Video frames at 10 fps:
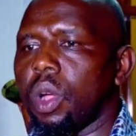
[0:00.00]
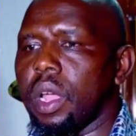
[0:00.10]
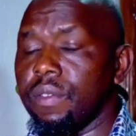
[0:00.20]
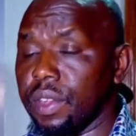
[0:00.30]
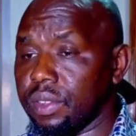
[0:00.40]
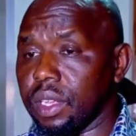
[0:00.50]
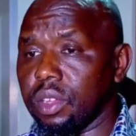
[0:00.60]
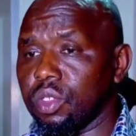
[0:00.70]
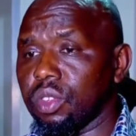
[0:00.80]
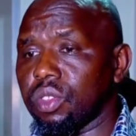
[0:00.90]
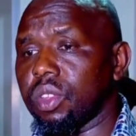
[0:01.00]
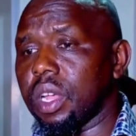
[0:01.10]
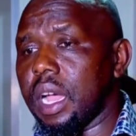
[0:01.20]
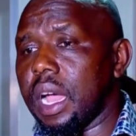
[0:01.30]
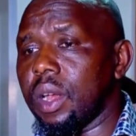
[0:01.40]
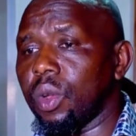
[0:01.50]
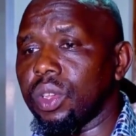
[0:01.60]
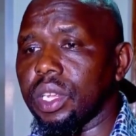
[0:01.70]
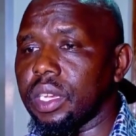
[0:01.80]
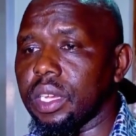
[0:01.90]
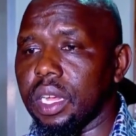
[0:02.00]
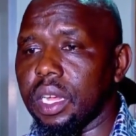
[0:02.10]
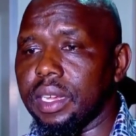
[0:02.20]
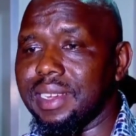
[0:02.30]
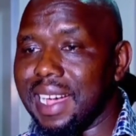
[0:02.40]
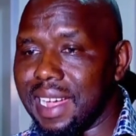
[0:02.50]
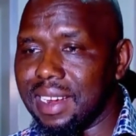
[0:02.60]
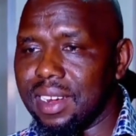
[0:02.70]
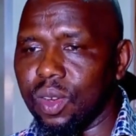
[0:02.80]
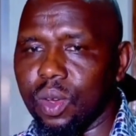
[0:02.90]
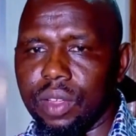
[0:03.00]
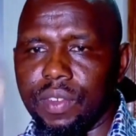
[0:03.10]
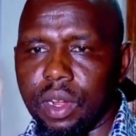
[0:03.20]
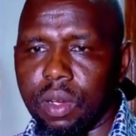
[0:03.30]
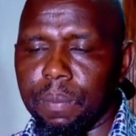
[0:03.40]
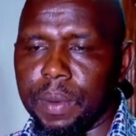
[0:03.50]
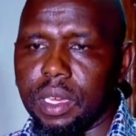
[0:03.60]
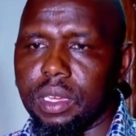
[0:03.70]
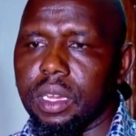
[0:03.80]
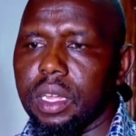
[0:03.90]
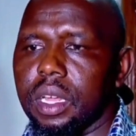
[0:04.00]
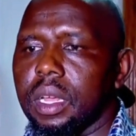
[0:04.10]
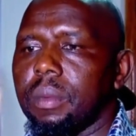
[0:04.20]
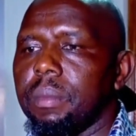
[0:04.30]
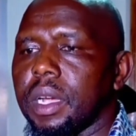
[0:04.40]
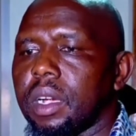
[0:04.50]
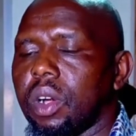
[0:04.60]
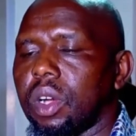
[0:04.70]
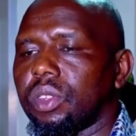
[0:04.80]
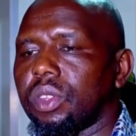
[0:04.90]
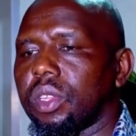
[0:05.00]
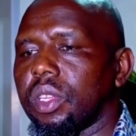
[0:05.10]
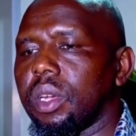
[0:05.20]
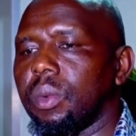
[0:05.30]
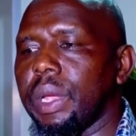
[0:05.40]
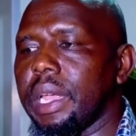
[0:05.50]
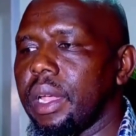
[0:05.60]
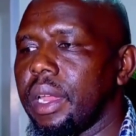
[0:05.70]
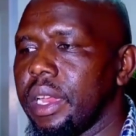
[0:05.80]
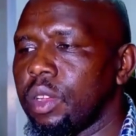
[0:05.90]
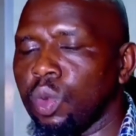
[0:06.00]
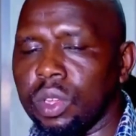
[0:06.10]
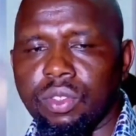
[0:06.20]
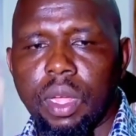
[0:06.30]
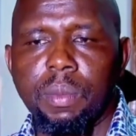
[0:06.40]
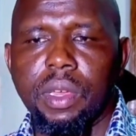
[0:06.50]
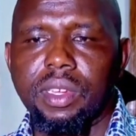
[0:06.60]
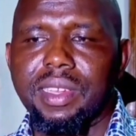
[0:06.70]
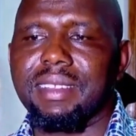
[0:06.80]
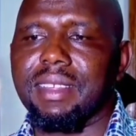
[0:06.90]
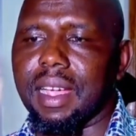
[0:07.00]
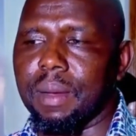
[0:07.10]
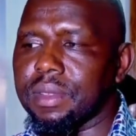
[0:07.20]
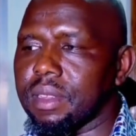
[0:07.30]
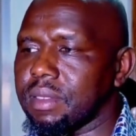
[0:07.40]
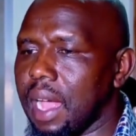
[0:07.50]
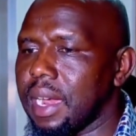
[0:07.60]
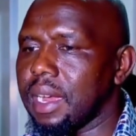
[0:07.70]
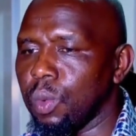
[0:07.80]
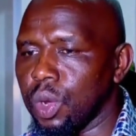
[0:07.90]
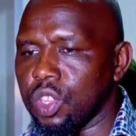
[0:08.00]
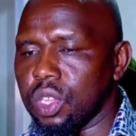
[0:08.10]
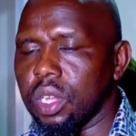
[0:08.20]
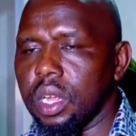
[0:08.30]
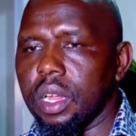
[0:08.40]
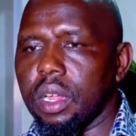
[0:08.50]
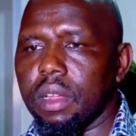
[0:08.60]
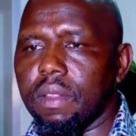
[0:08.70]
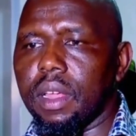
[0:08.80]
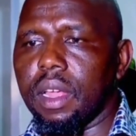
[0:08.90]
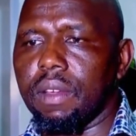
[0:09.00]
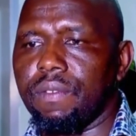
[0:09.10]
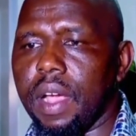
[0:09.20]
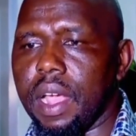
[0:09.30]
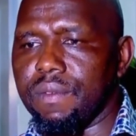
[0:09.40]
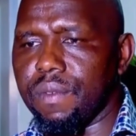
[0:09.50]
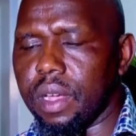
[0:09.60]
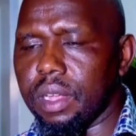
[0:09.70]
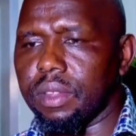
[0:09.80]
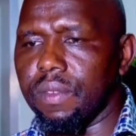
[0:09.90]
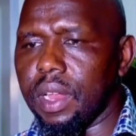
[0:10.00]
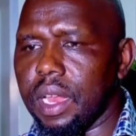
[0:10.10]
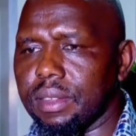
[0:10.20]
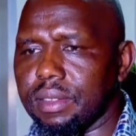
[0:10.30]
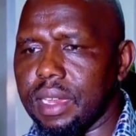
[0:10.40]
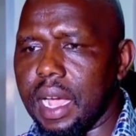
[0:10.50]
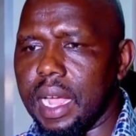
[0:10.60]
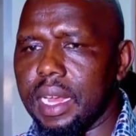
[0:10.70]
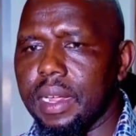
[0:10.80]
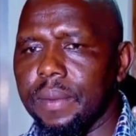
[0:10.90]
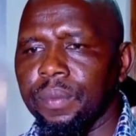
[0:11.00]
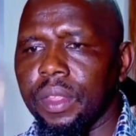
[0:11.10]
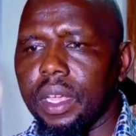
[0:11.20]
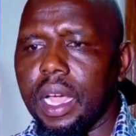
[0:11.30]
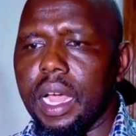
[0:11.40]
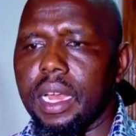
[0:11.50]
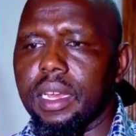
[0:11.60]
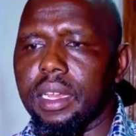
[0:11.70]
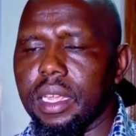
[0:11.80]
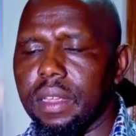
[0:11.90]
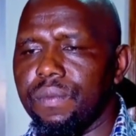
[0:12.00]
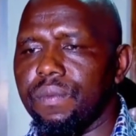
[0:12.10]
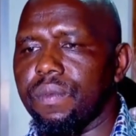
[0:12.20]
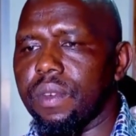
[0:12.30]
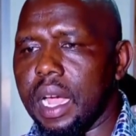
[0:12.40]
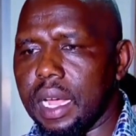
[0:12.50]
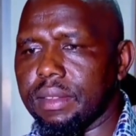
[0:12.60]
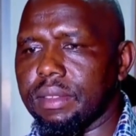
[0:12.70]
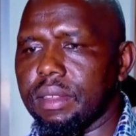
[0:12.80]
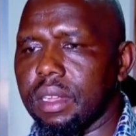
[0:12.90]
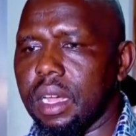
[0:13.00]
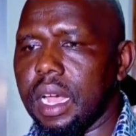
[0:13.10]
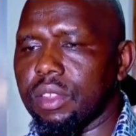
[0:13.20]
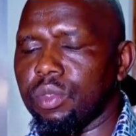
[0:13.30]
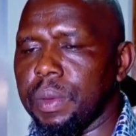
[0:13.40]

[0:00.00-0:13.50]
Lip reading: Investigations are not yet done or even complete because we need to establish the circumstances under which the 5 civilians died, and if as has